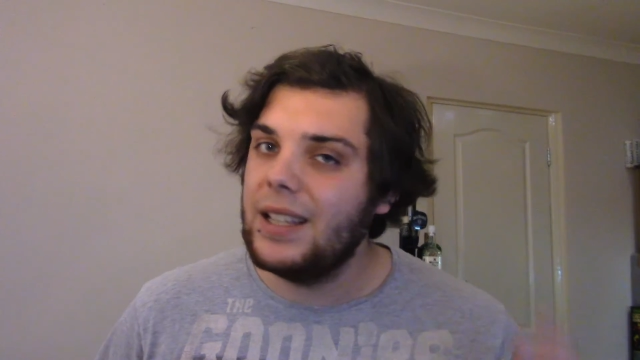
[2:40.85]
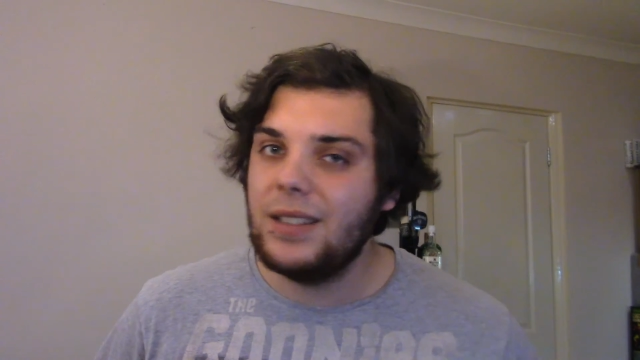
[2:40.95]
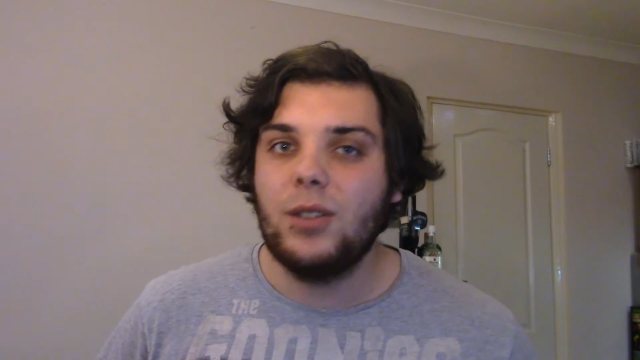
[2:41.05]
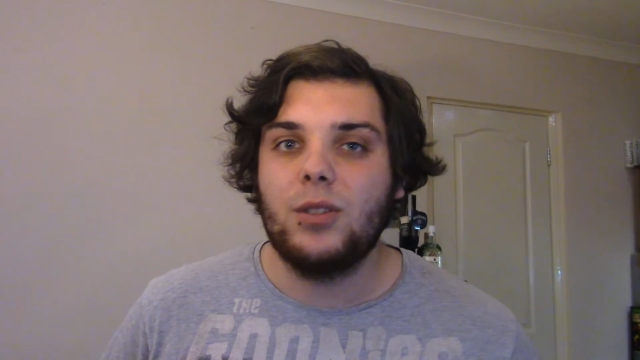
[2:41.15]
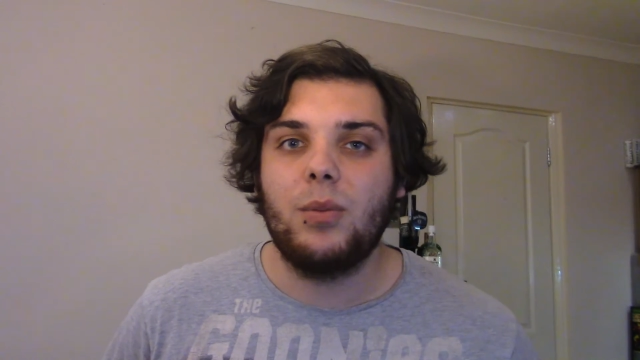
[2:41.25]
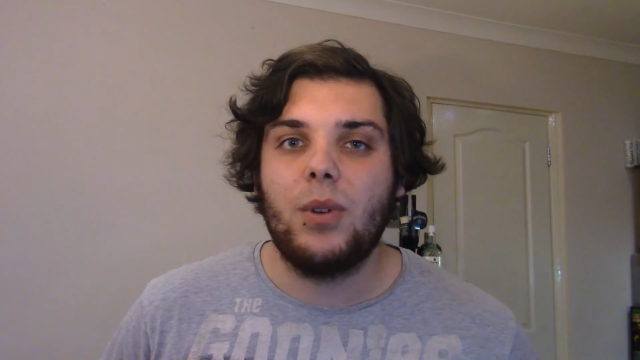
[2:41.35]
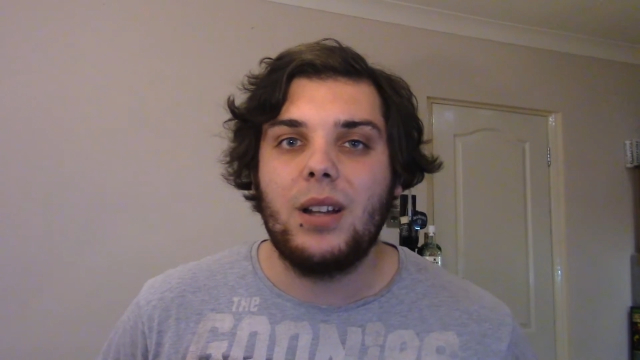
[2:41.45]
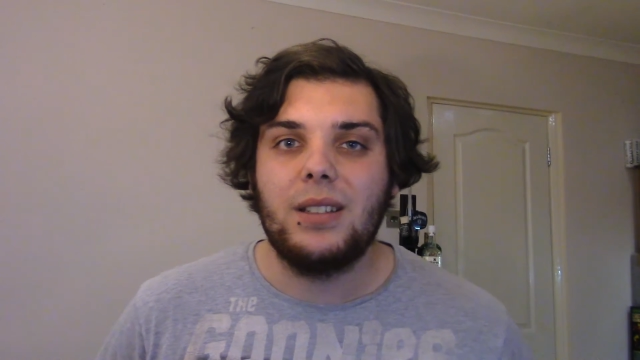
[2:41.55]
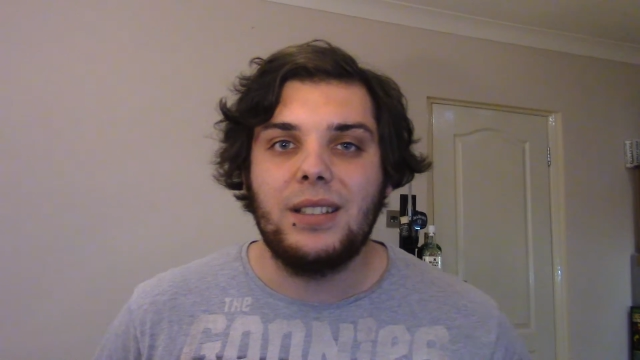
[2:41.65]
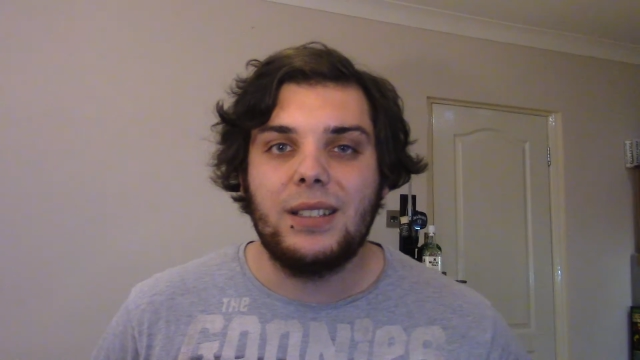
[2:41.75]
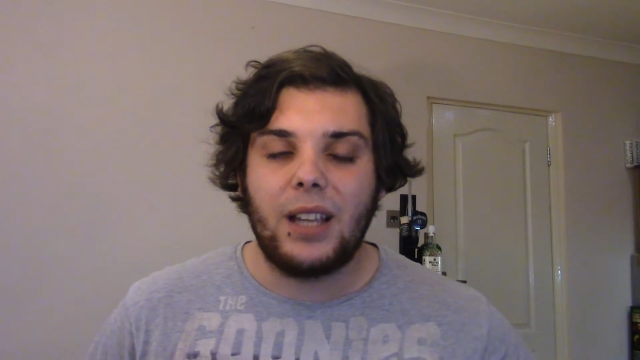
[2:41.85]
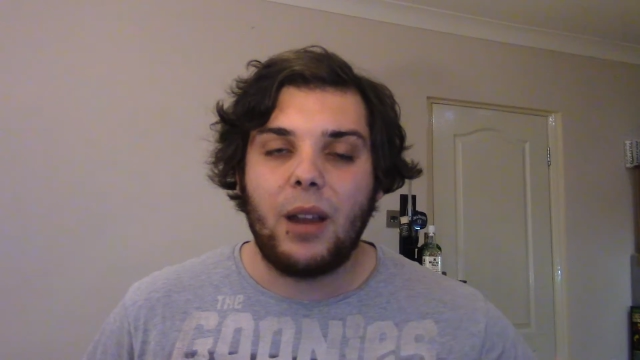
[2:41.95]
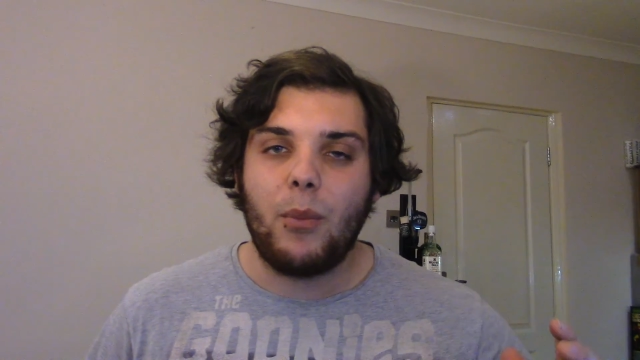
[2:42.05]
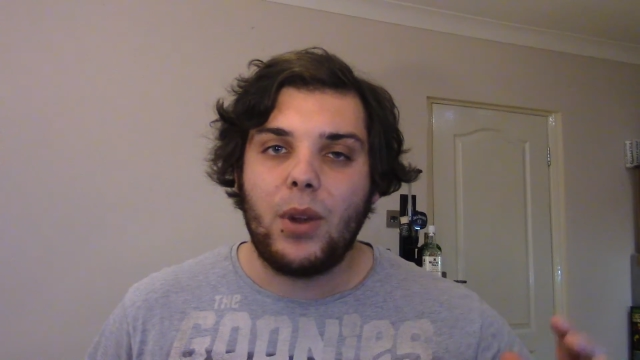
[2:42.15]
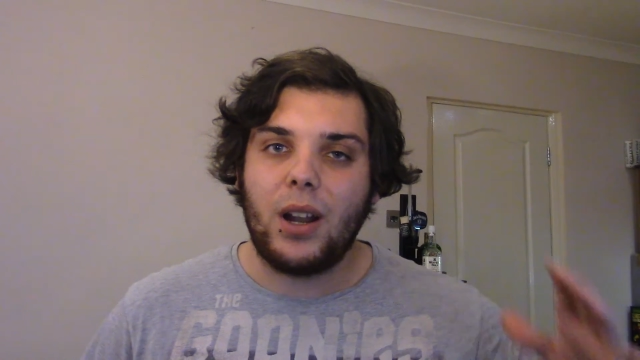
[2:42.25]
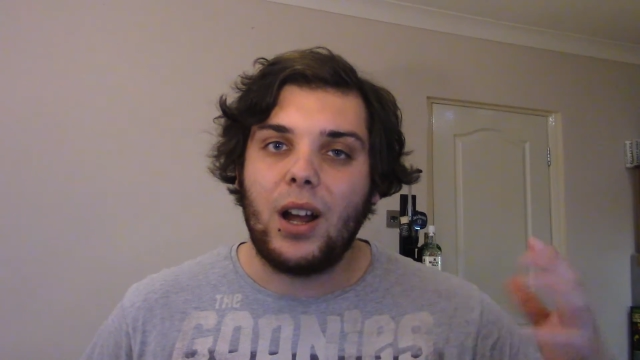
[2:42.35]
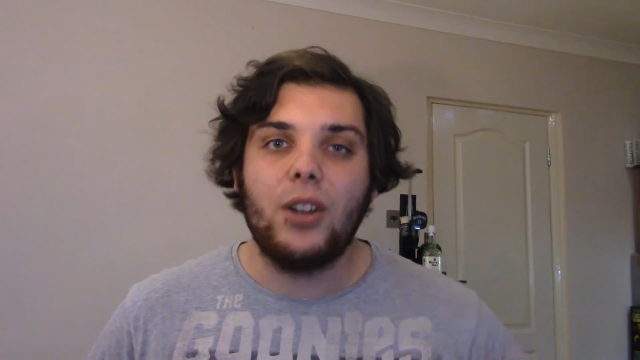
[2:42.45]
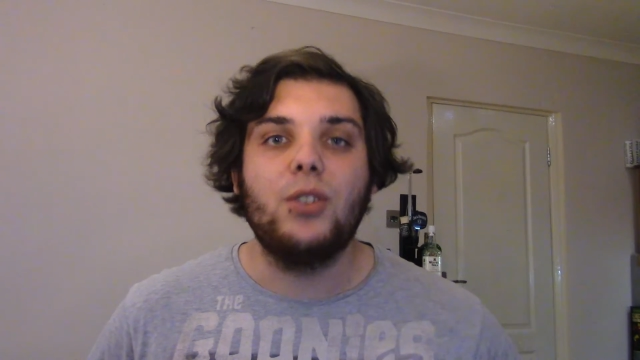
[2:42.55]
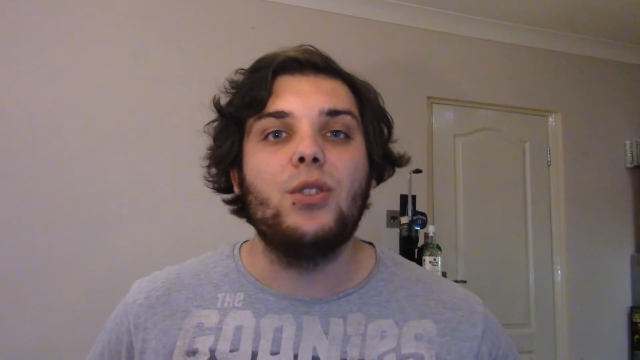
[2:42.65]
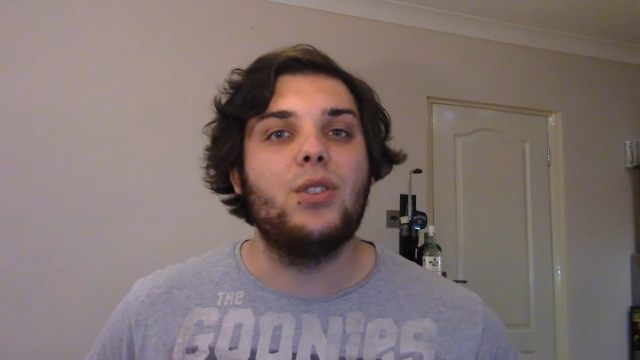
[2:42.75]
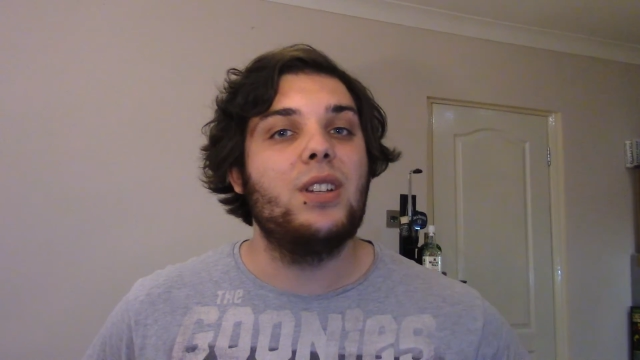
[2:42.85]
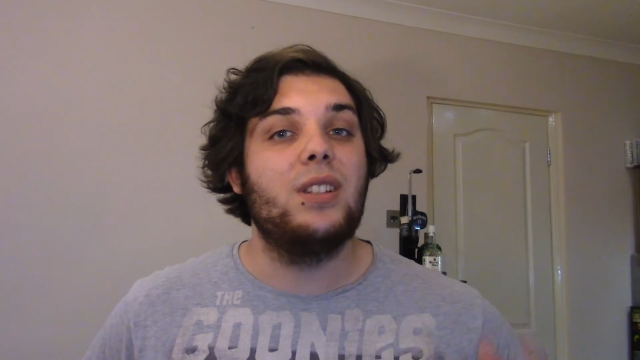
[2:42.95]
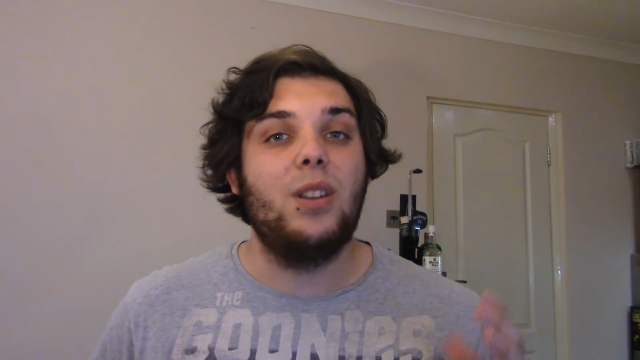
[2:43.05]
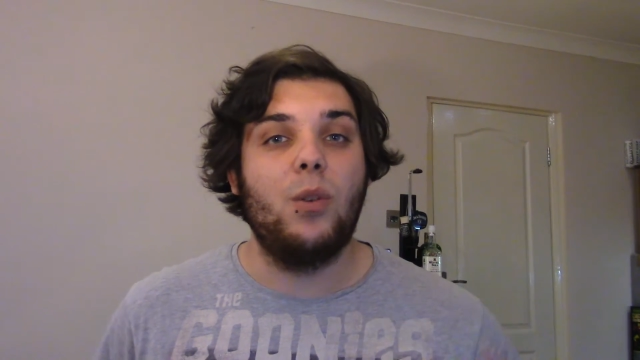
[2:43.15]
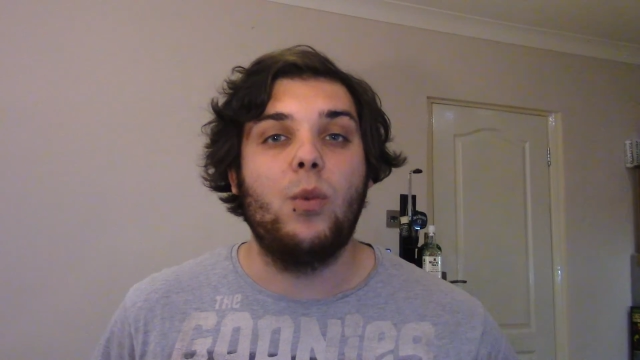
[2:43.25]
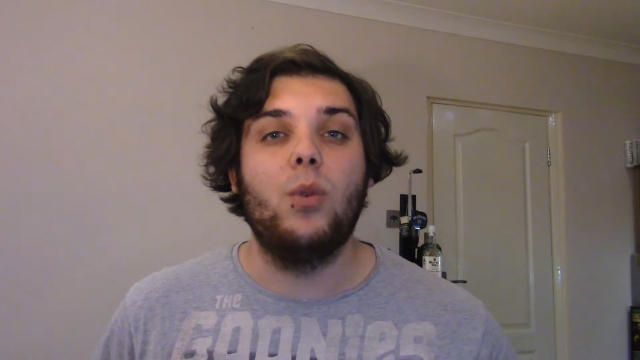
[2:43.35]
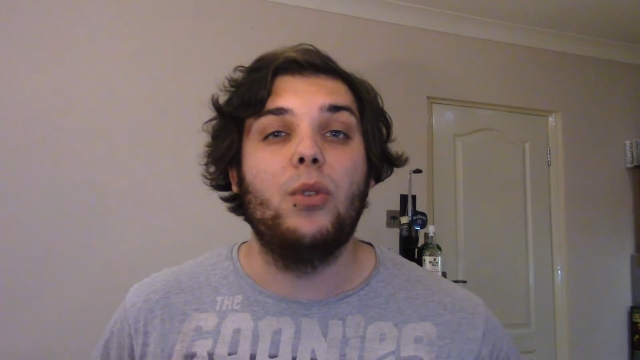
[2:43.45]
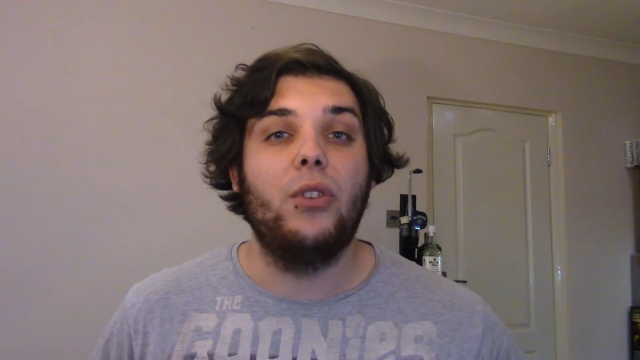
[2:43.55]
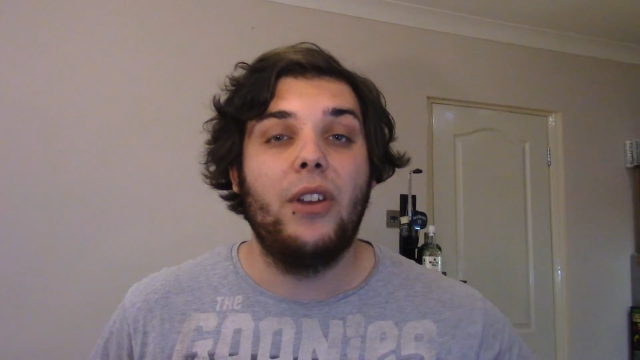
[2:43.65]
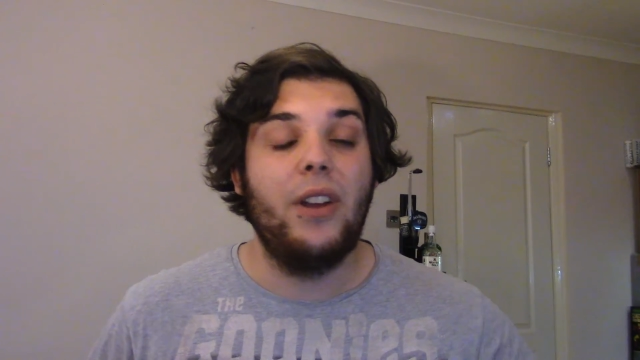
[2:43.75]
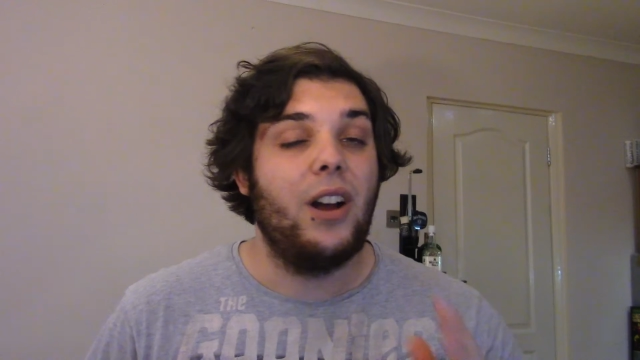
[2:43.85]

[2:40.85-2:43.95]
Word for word: It's not surprising this game won 160 awards,